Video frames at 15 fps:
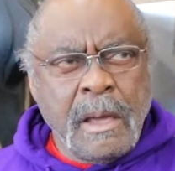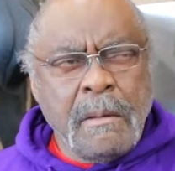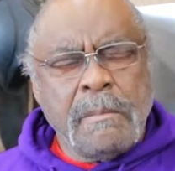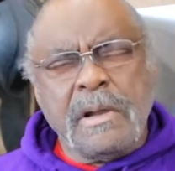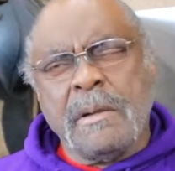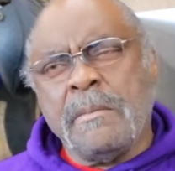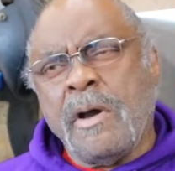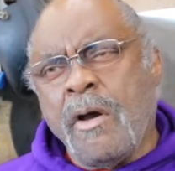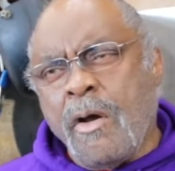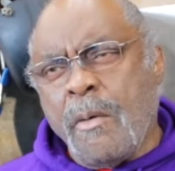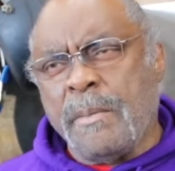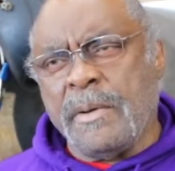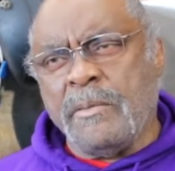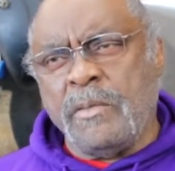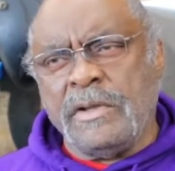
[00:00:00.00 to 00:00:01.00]
But I'm
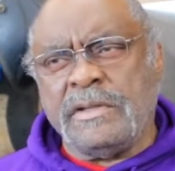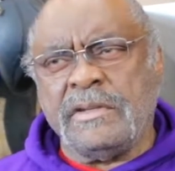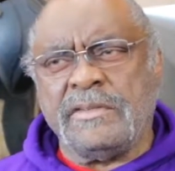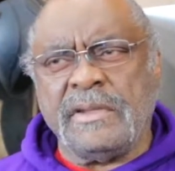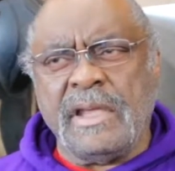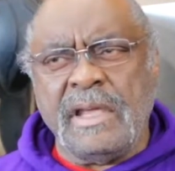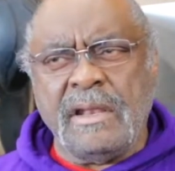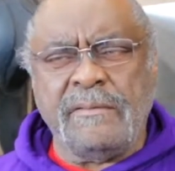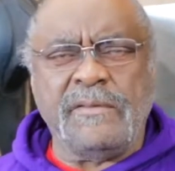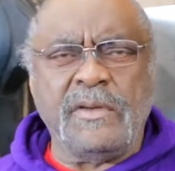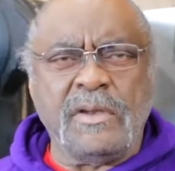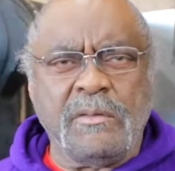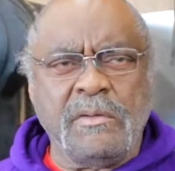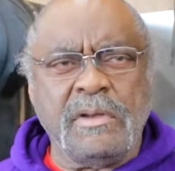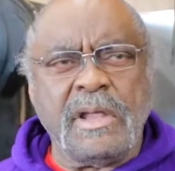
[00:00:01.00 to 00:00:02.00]
hoping with this interview
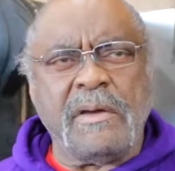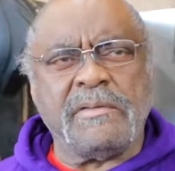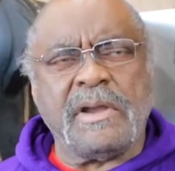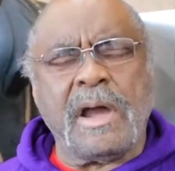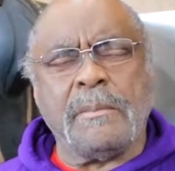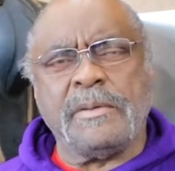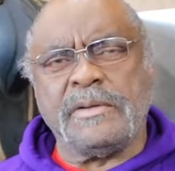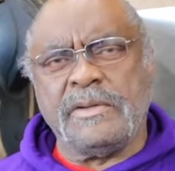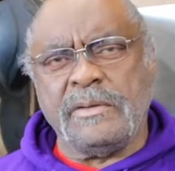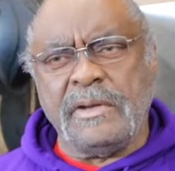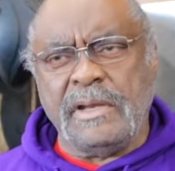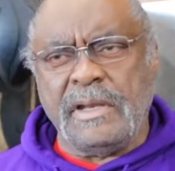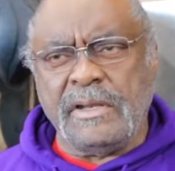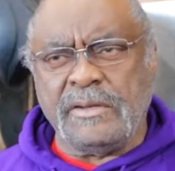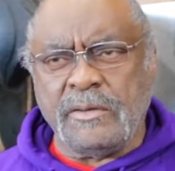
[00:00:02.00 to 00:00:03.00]
that we'll have an
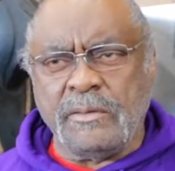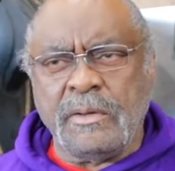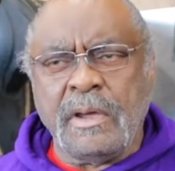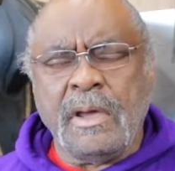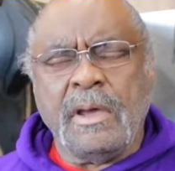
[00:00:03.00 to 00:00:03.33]
opportunity to